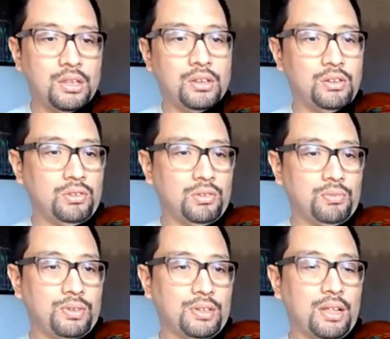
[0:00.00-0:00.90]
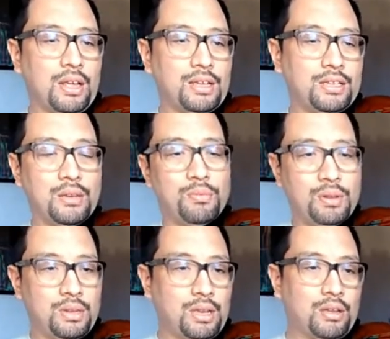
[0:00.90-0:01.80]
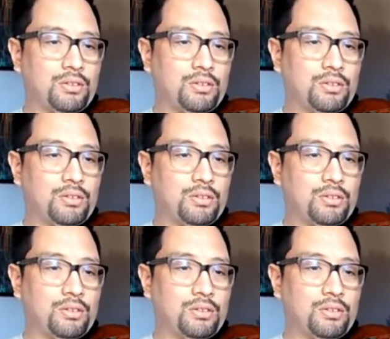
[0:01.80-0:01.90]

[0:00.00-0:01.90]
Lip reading: do some slides up and down.